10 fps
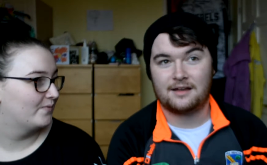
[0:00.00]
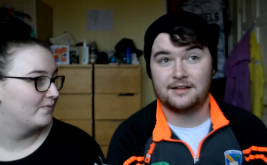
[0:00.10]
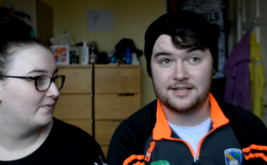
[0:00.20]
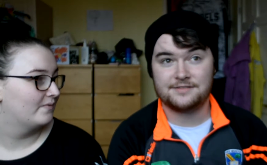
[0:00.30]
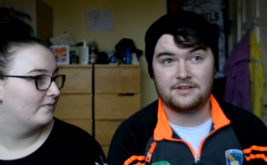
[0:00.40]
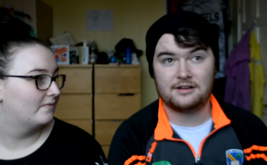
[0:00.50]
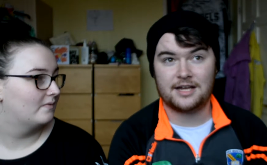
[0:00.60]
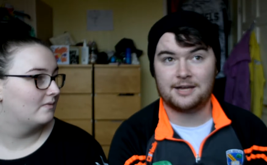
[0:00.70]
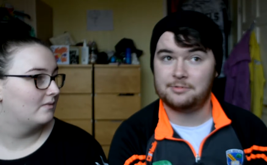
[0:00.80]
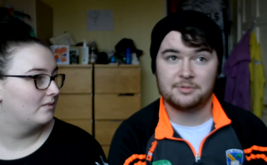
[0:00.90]
Speaker 1: It is very
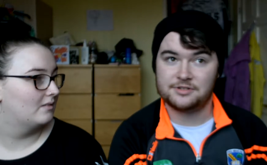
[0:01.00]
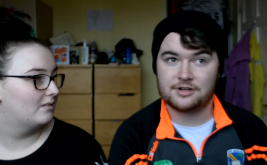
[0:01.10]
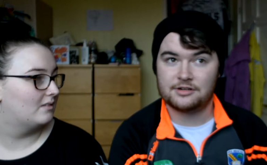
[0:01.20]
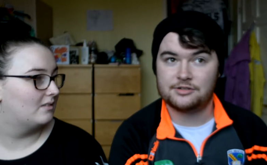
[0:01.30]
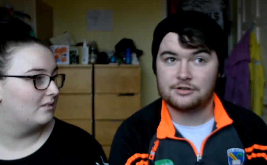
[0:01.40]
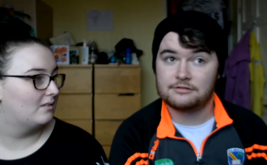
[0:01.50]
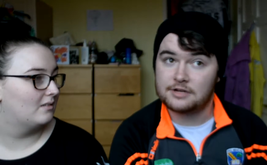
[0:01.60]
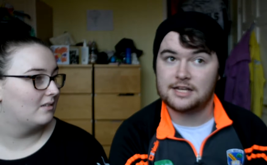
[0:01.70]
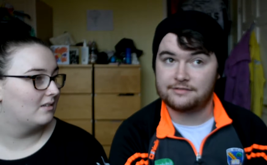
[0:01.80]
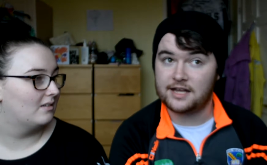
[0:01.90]
happy, but you gotta talk
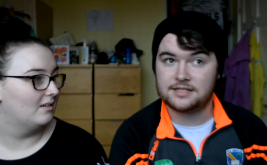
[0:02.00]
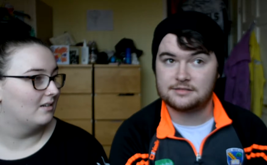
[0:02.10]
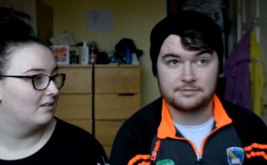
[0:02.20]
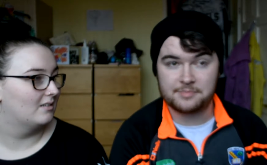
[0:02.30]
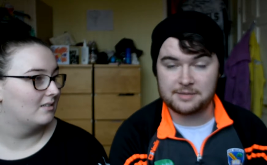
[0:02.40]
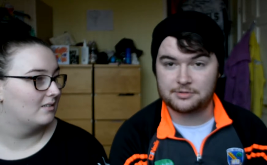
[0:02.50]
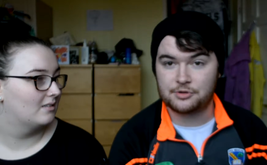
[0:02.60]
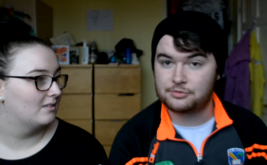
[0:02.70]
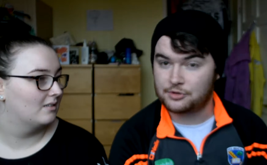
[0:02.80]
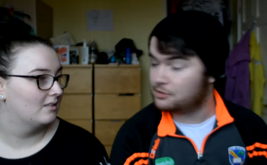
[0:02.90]
really fast and people
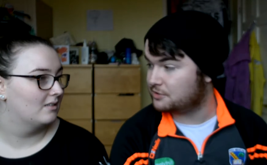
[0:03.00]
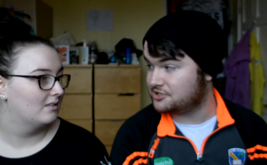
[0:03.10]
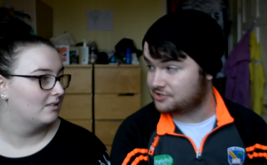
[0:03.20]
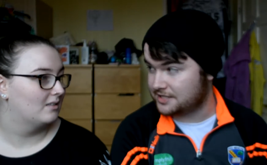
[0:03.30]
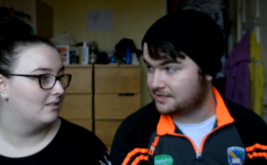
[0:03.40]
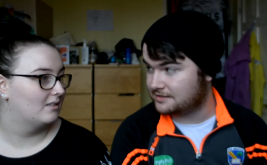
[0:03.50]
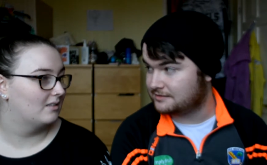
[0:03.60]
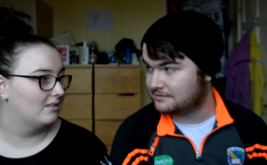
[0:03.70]
don't know what you're saying.